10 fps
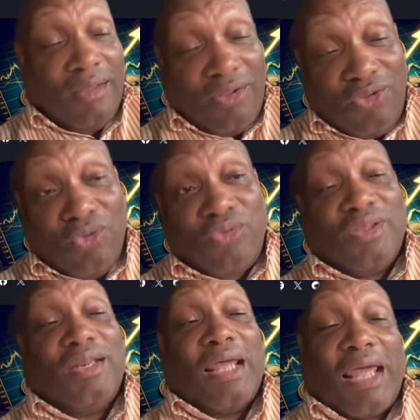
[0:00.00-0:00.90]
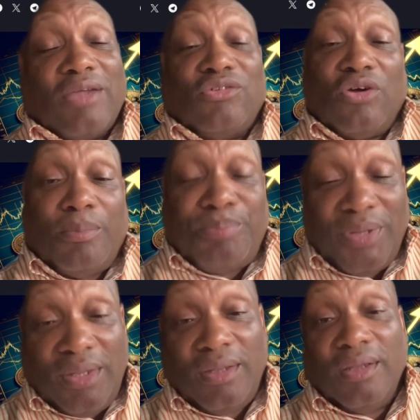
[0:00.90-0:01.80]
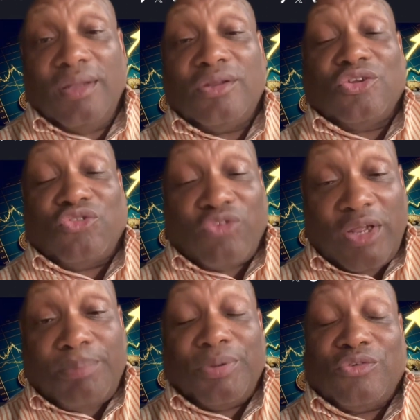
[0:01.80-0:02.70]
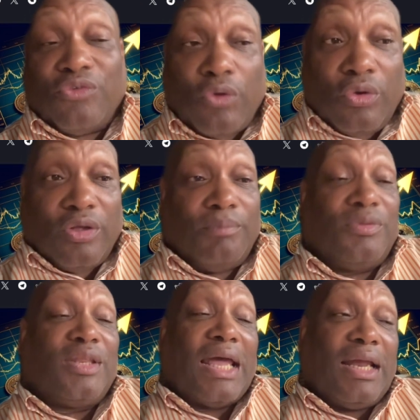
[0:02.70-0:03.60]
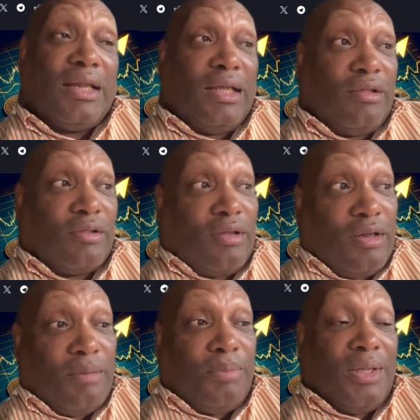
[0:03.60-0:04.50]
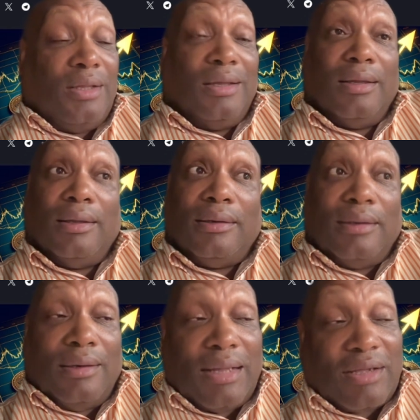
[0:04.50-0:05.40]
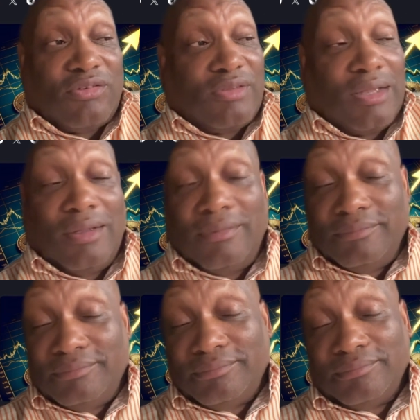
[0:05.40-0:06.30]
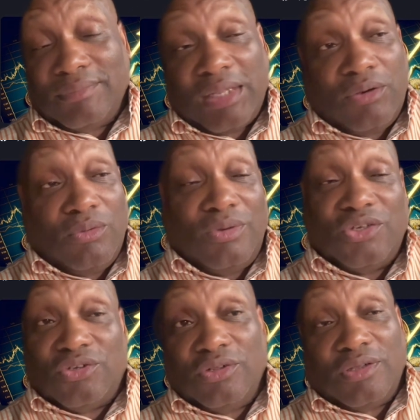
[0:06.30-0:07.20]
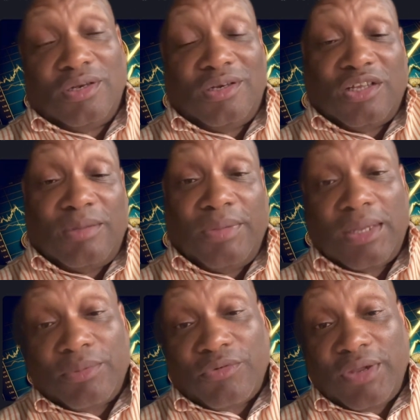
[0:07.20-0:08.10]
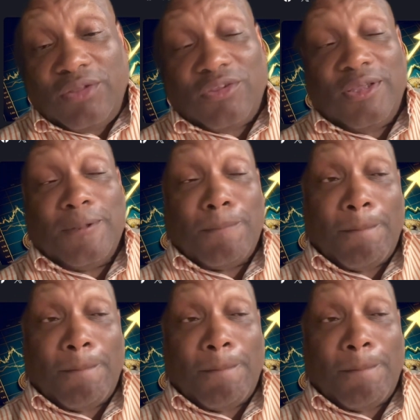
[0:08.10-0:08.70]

using XRP to trade petroleum. That is going to be the next thing. I know the shills are going to tell me I'm crazy,